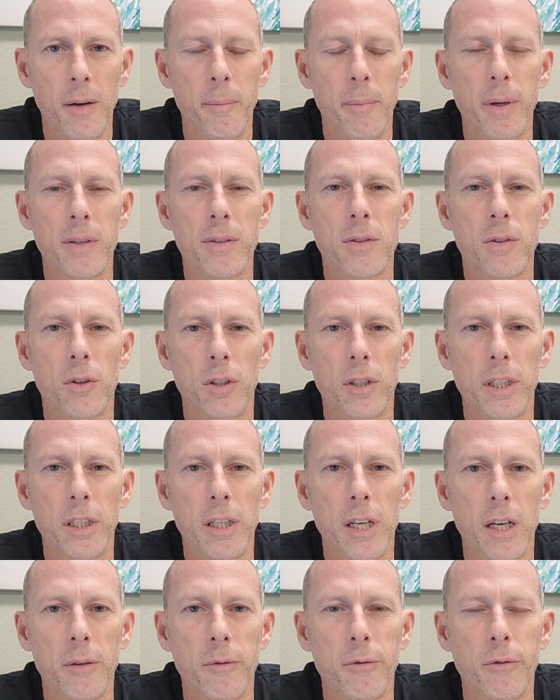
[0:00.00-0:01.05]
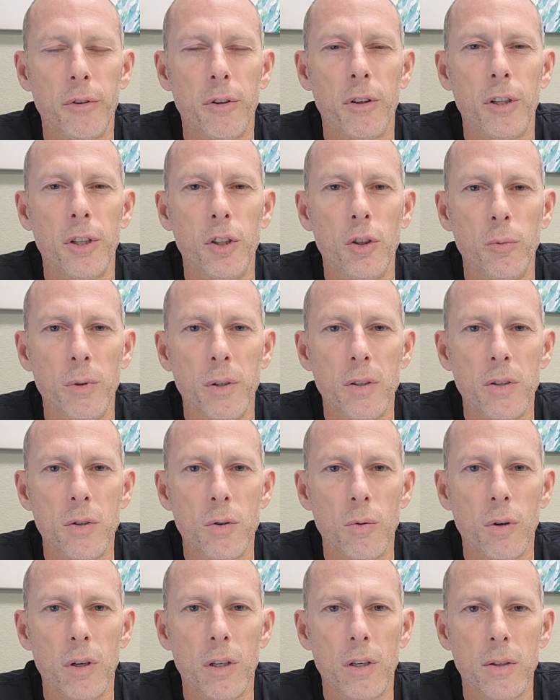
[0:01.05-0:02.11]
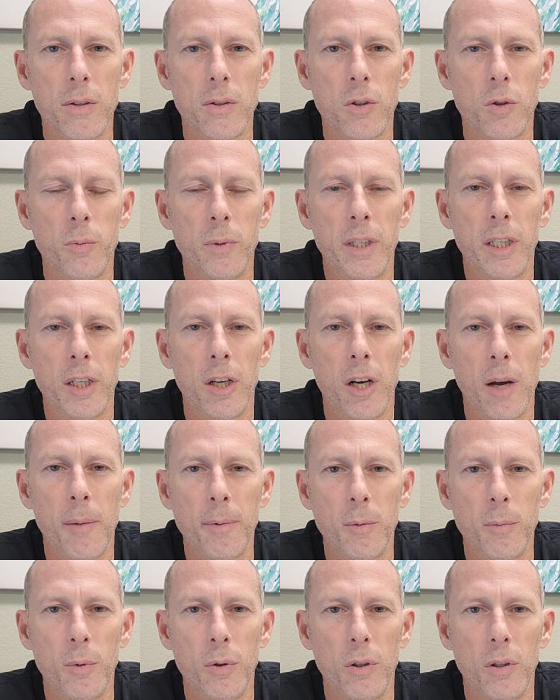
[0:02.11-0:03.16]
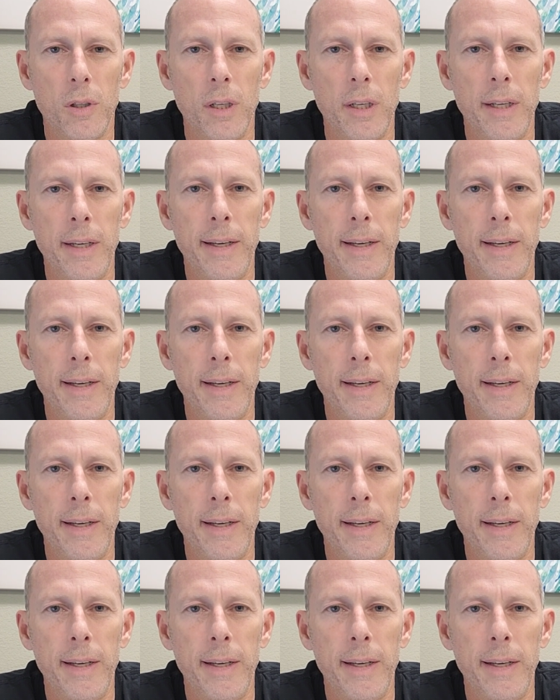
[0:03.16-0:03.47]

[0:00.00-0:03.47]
but certainly not for humans who are consuming an optimal